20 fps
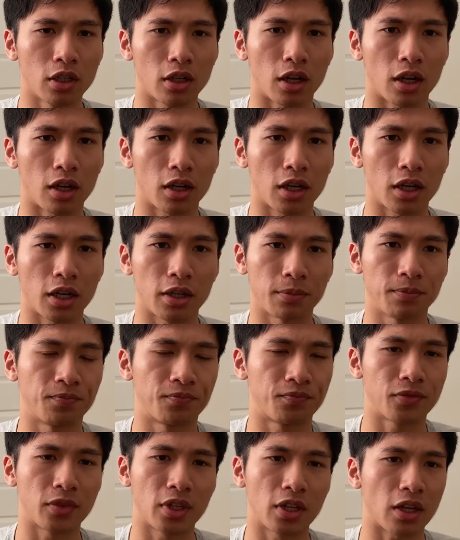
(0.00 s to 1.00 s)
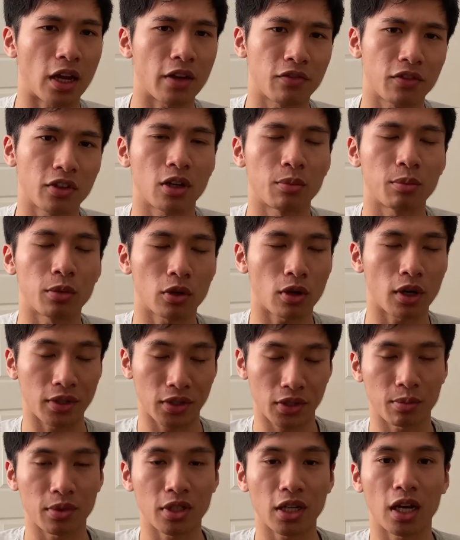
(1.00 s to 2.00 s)
I I've come across
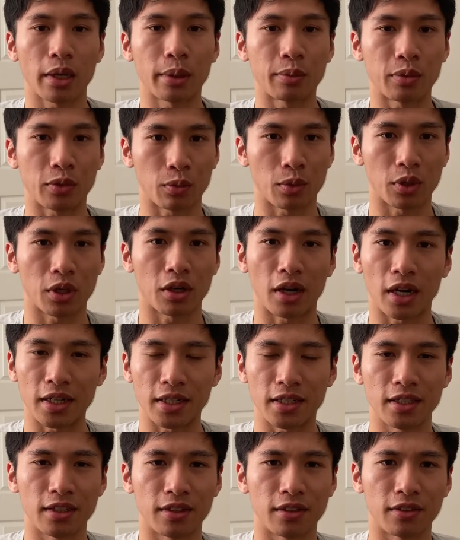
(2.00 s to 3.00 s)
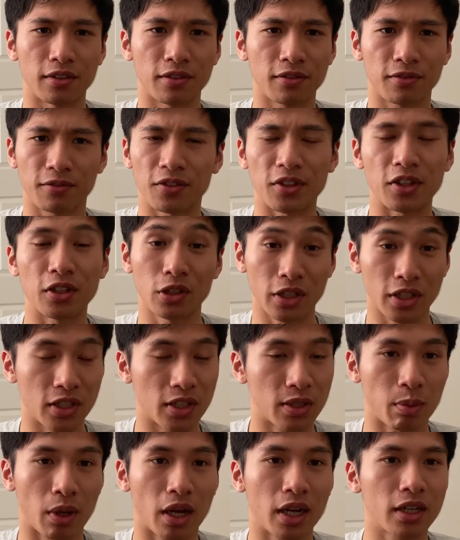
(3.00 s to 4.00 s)
some times where I didn't feel
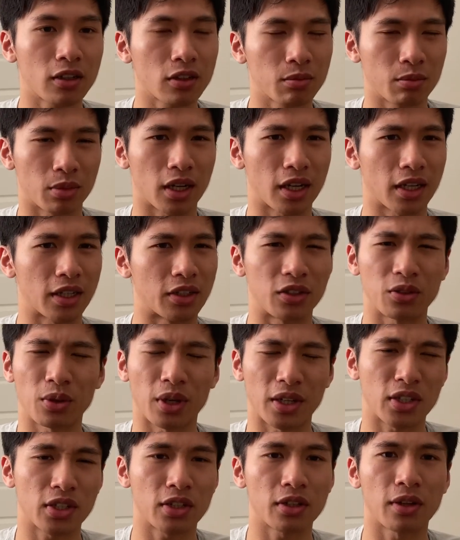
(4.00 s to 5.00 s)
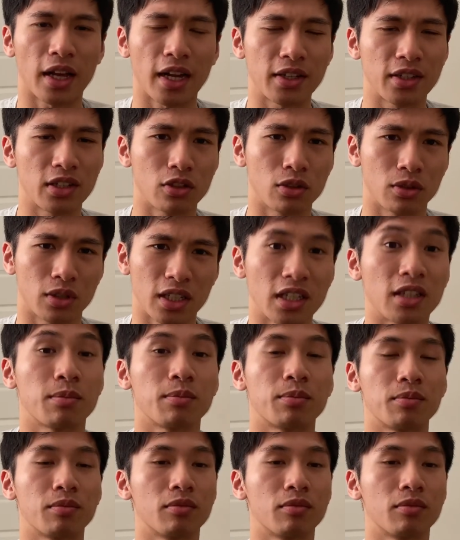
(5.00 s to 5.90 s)
inspired, but I knew I still had to keep